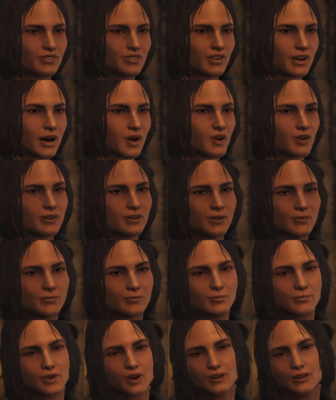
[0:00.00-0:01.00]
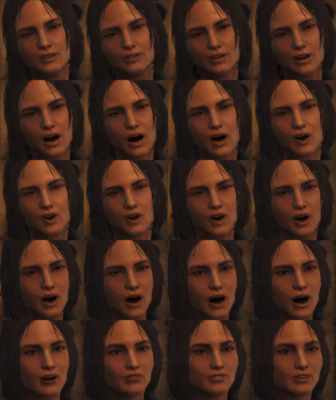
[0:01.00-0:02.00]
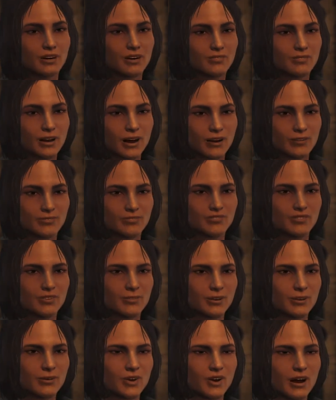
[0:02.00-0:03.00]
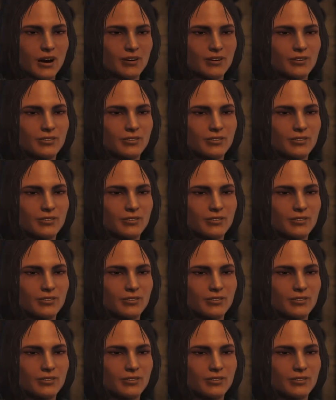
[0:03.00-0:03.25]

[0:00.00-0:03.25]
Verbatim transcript: They hold his memories or offload data from his brain.